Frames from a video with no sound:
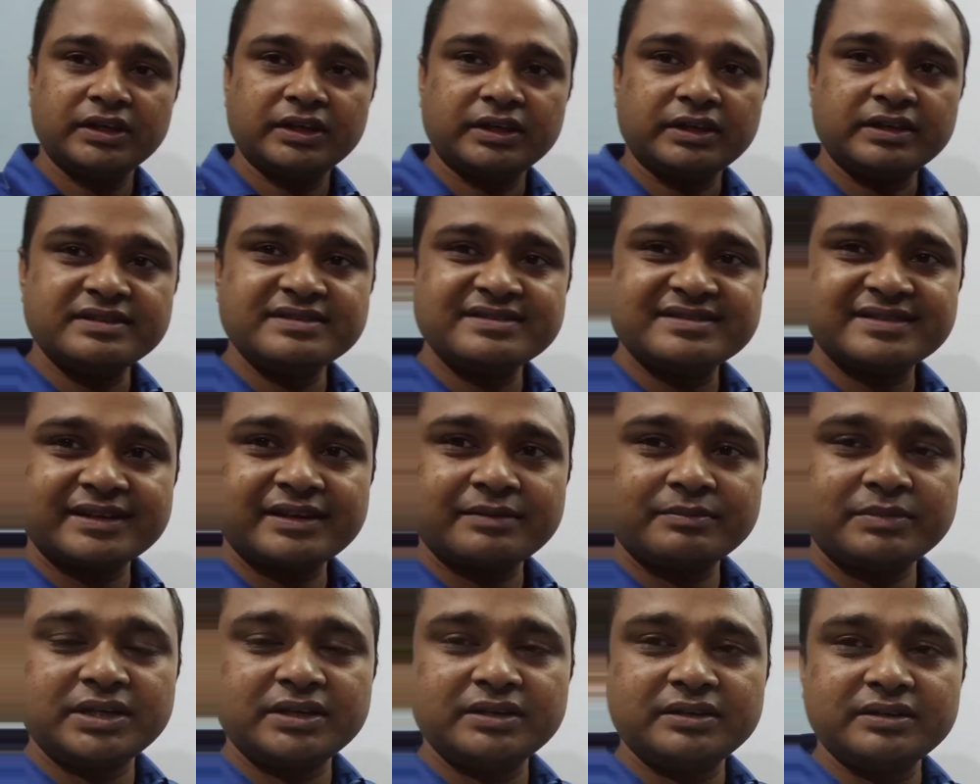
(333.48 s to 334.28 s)
In
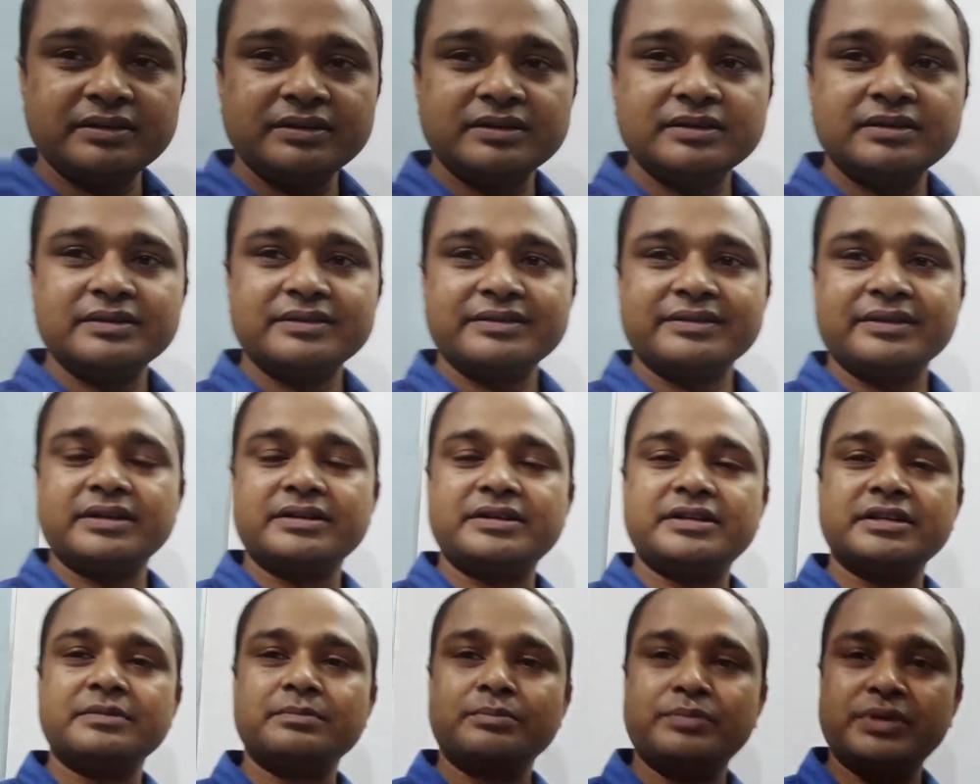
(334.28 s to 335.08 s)
summer, the
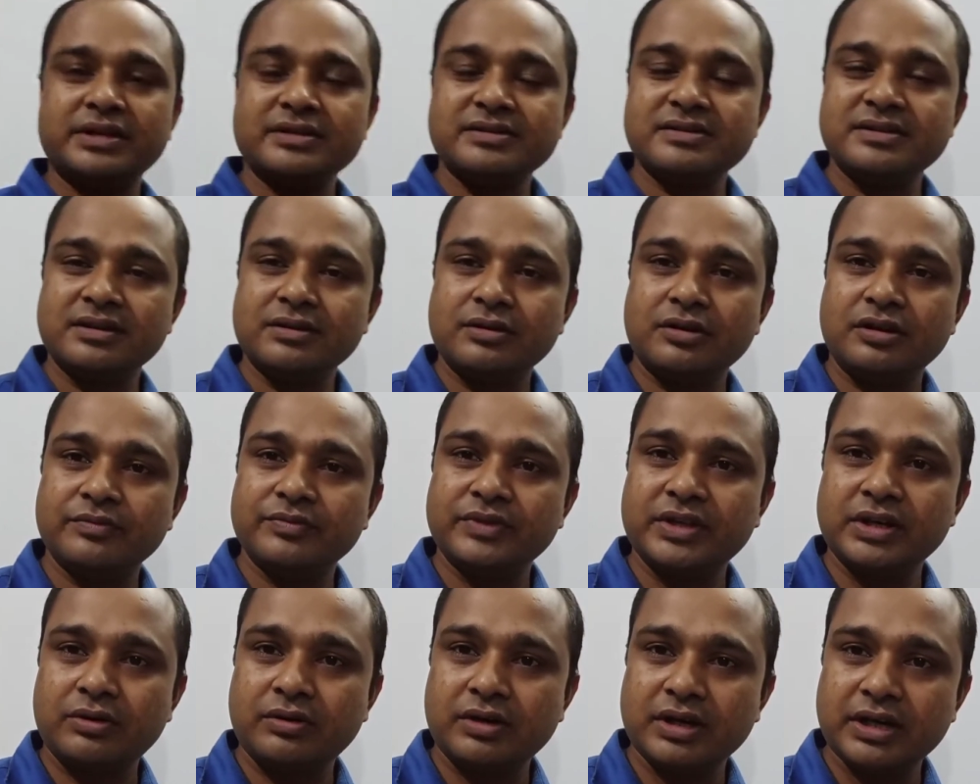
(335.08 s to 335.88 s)
temperature
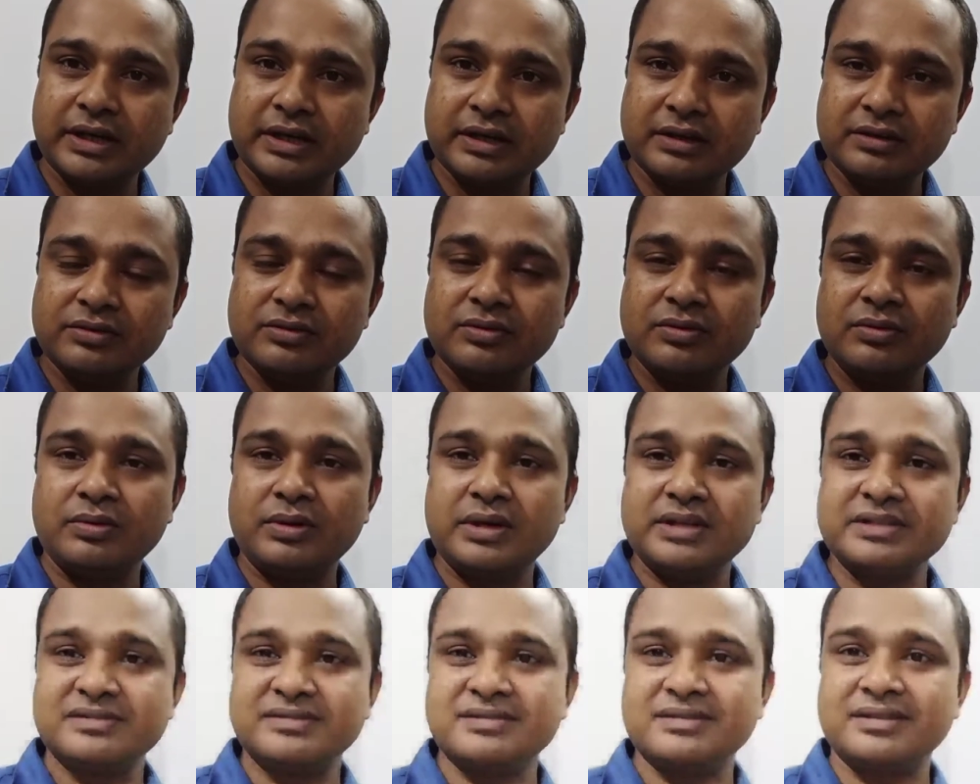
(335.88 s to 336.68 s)
of the wire
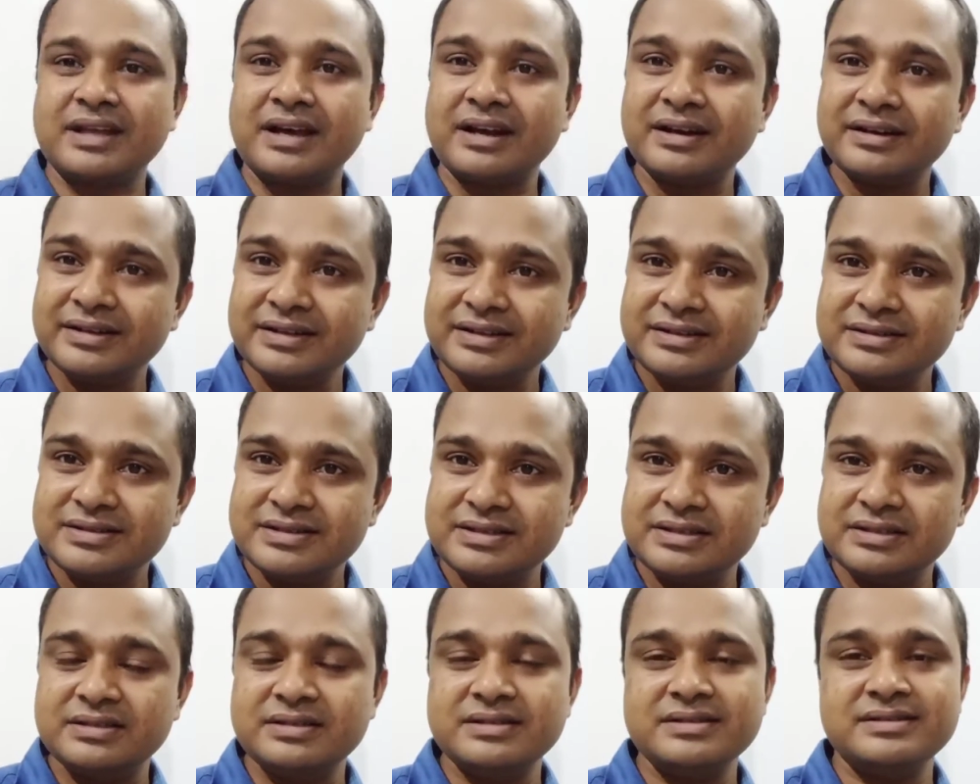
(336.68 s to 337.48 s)
was 30
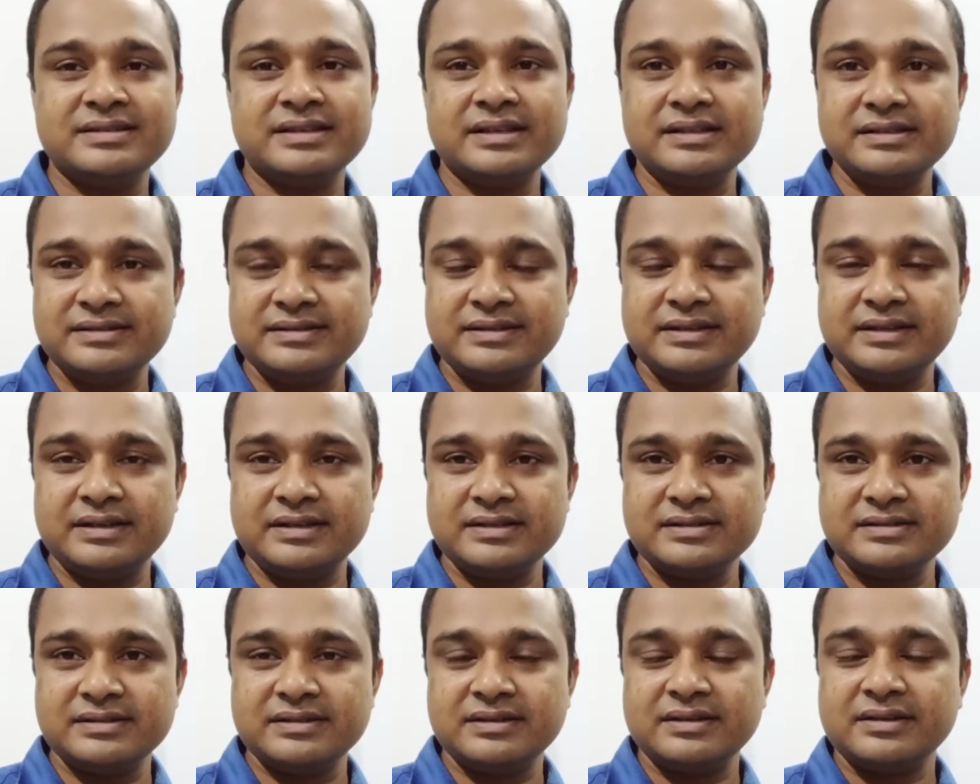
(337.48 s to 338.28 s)
degrees
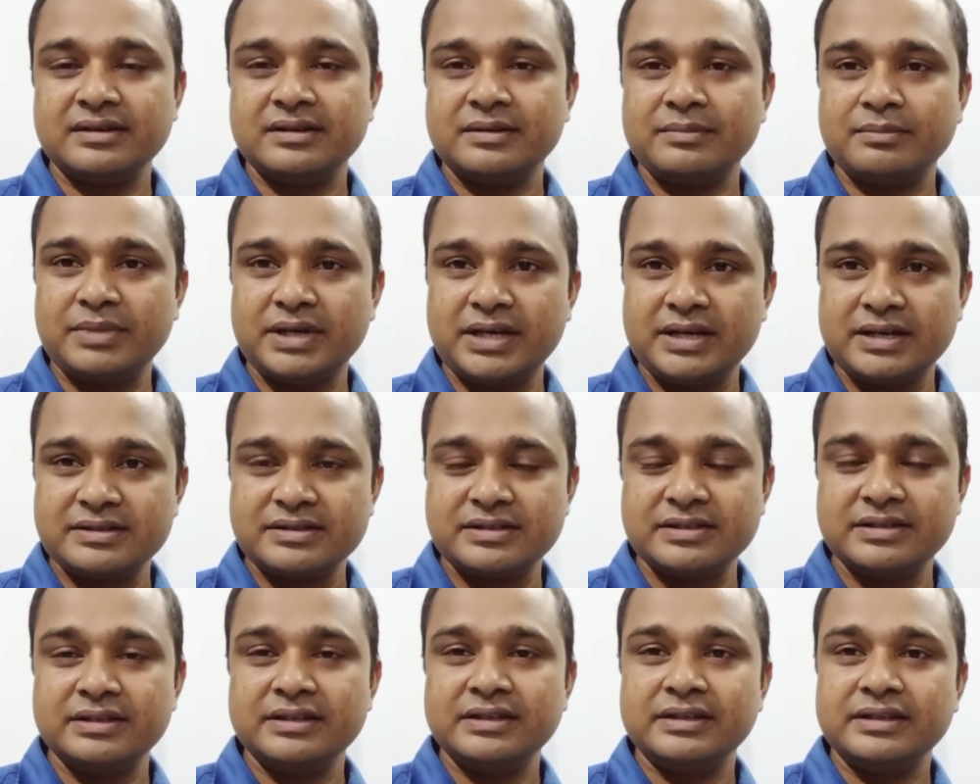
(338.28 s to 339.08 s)
Celsius,
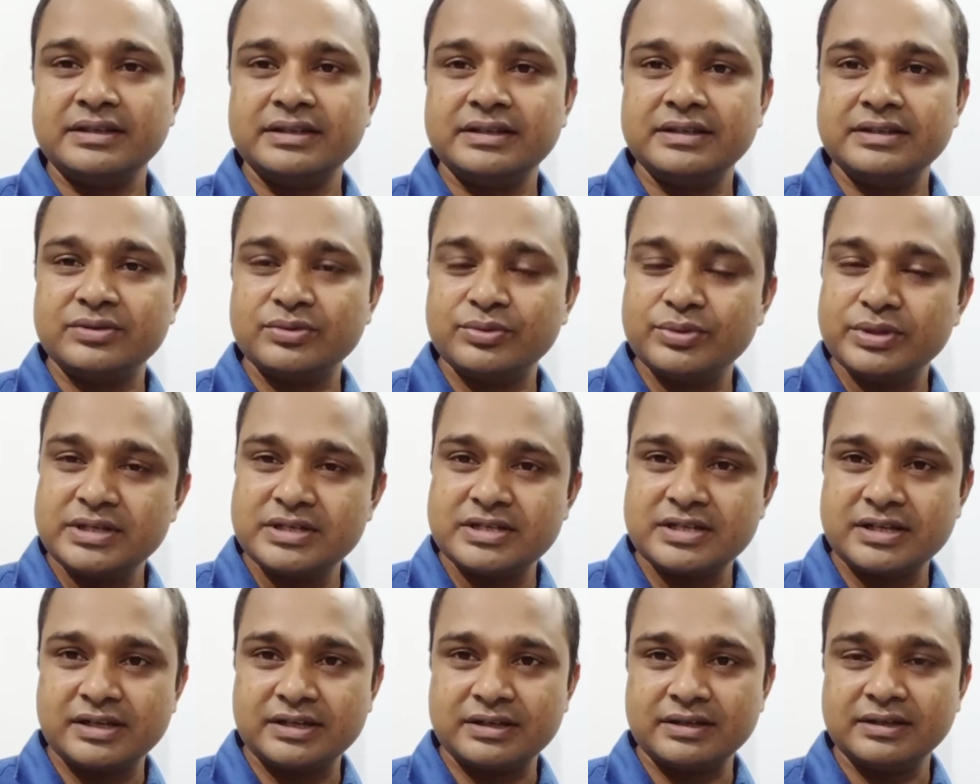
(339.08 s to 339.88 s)
but in
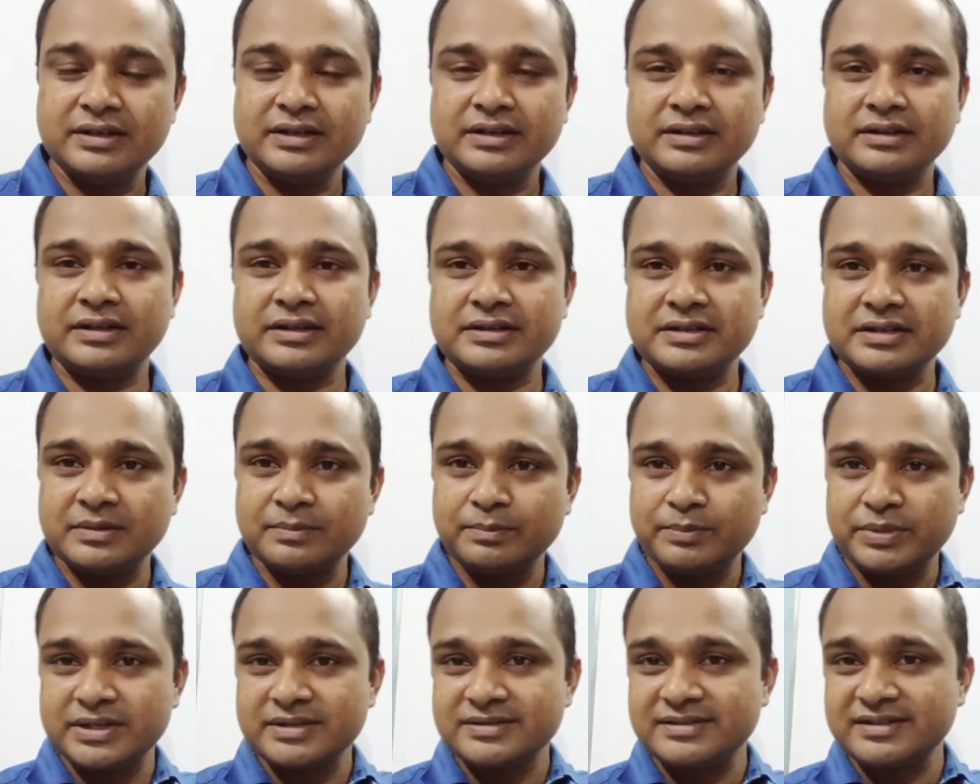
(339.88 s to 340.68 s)
winter the
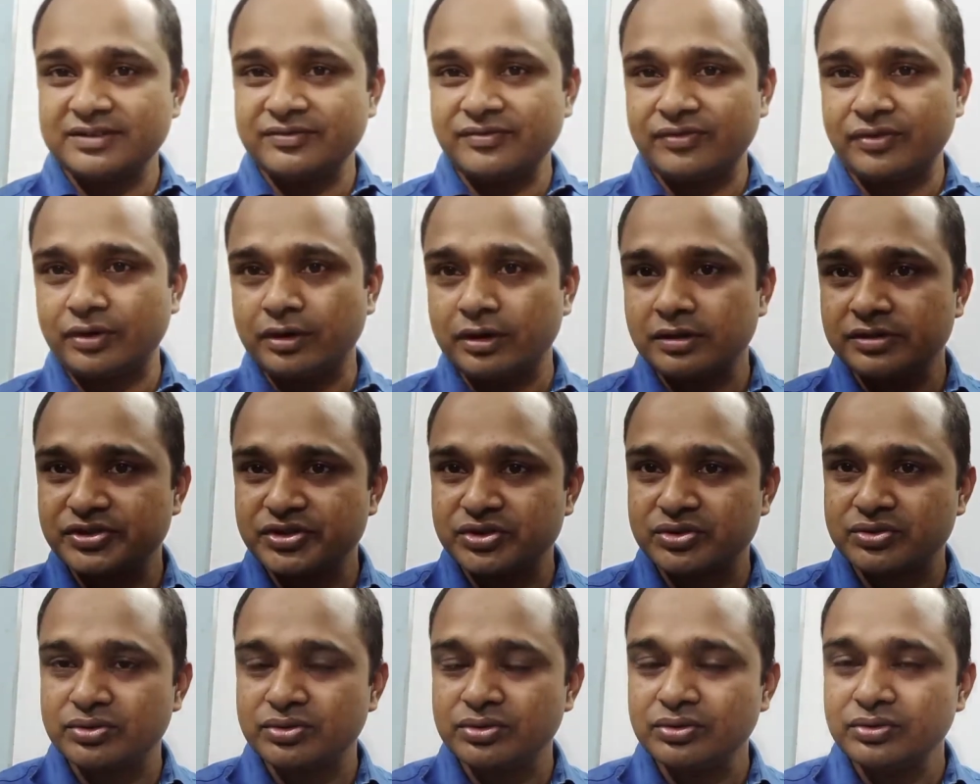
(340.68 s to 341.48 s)
temperature
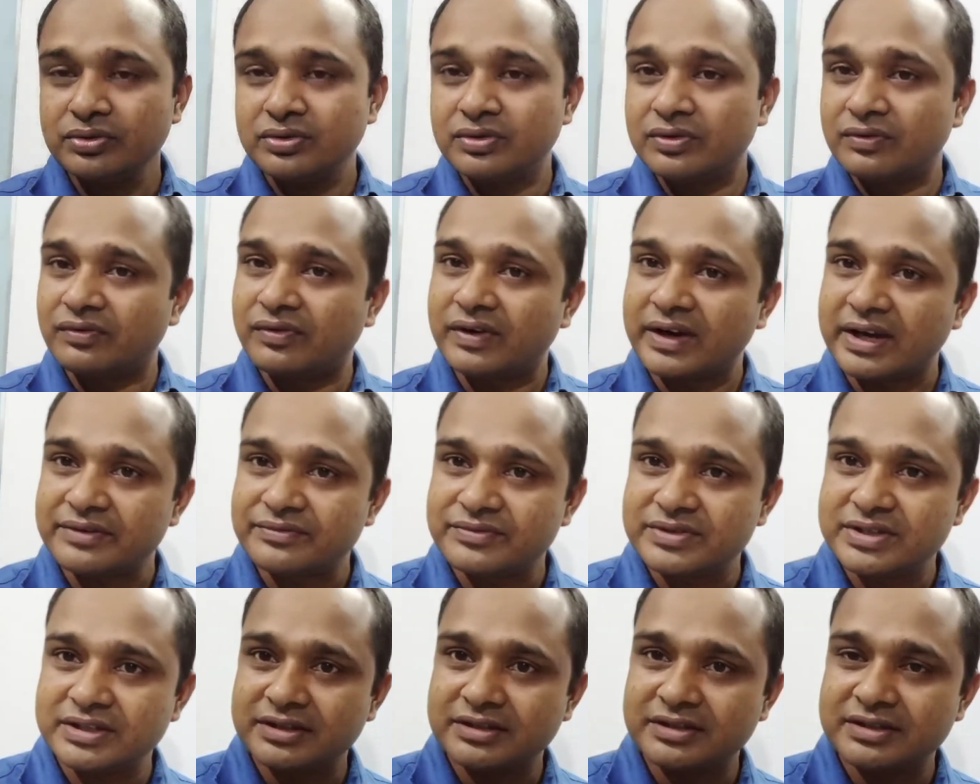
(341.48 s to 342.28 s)
falls to
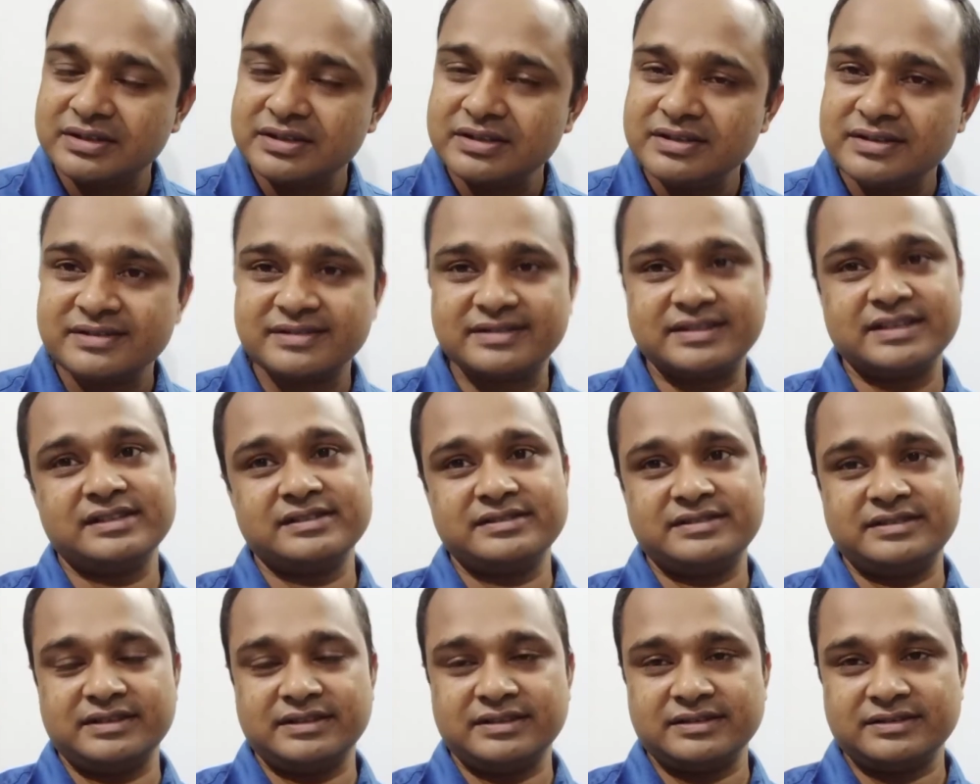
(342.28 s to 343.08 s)
5 degrees
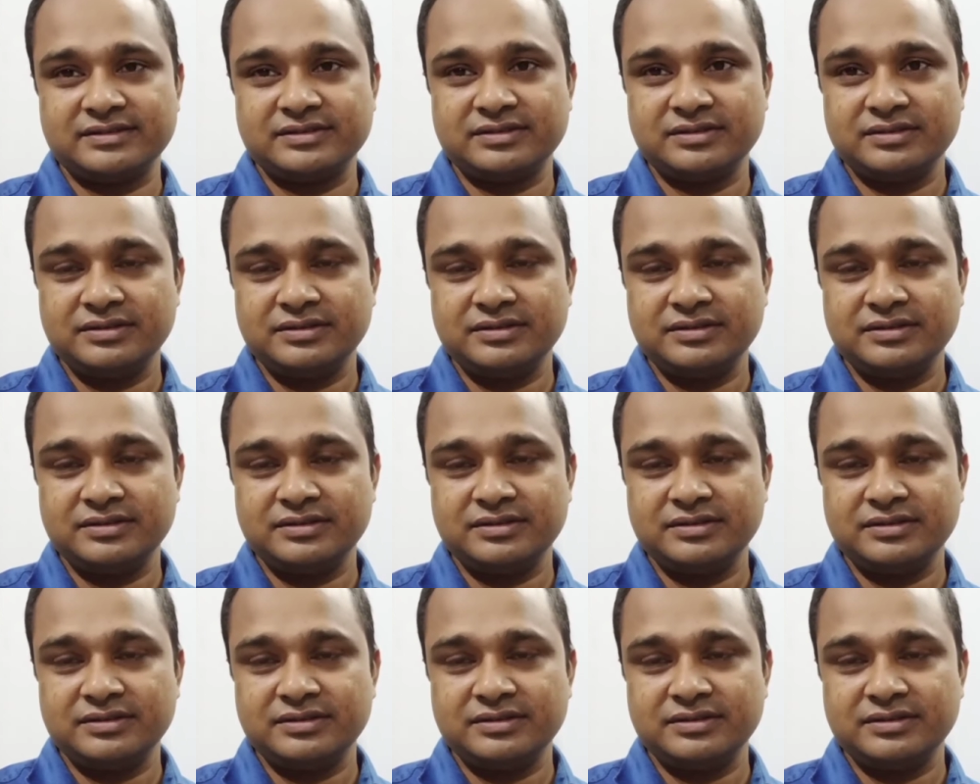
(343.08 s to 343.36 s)
Celsius.